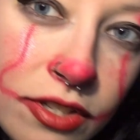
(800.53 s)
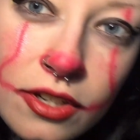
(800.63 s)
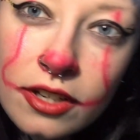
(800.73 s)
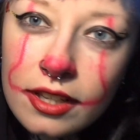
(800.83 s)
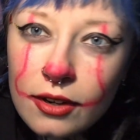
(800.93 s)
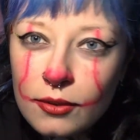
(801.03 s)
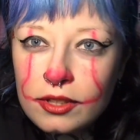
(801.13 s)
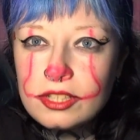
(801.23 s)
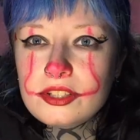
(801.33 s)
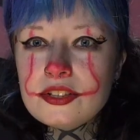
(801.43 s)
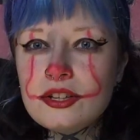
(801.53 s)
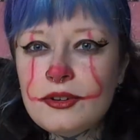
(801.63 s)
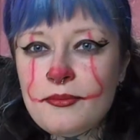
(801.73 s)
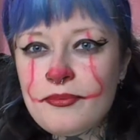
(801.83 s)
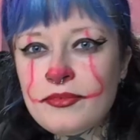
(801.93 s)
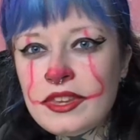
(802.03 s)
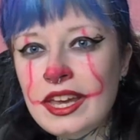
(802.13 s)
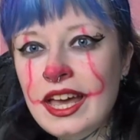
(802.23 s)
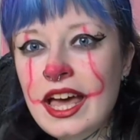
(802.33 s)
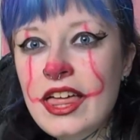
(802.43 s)
it's turned out really good,
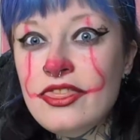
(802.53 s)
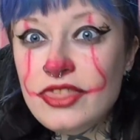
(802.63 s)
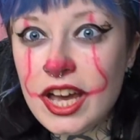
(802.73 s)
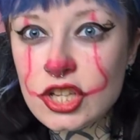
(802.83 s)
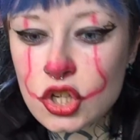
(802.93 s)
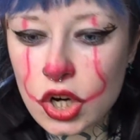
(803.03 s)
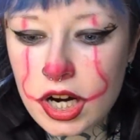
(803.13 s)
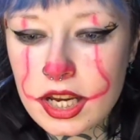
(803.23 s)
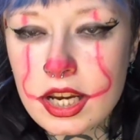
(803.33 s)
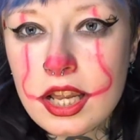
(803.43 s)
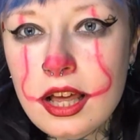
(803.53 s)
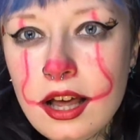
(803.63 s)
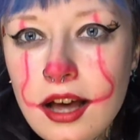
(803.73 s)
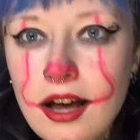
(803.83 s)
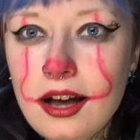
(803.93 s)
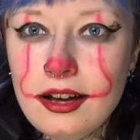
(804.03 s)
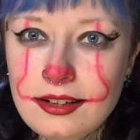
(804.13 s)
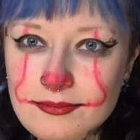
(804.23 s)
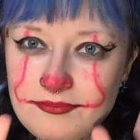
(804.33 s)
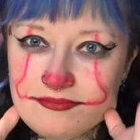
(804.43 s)
that's great.
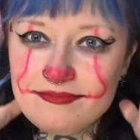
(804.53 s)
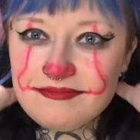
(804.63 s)
But